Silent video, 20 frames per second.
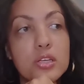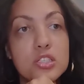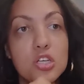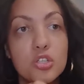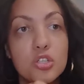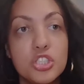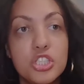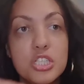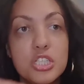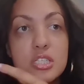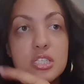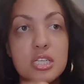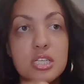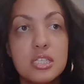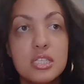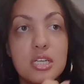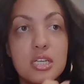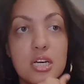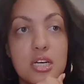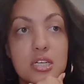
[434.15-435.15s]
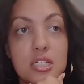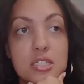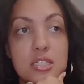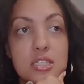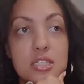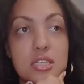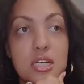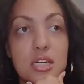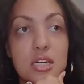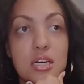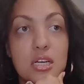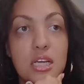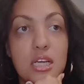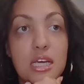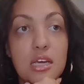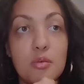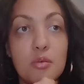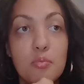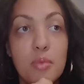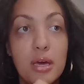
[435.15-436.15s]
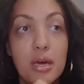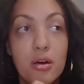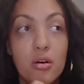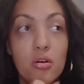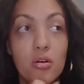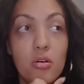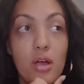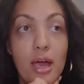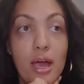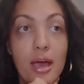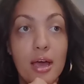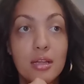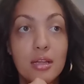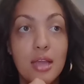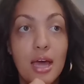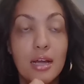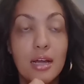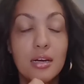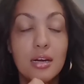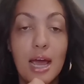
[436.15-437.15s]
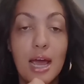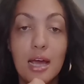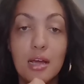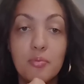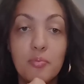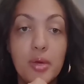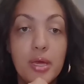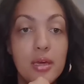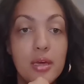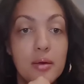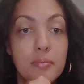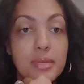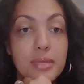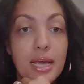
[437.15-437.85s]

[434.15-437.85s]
So she sent us an email at like 9 p.m.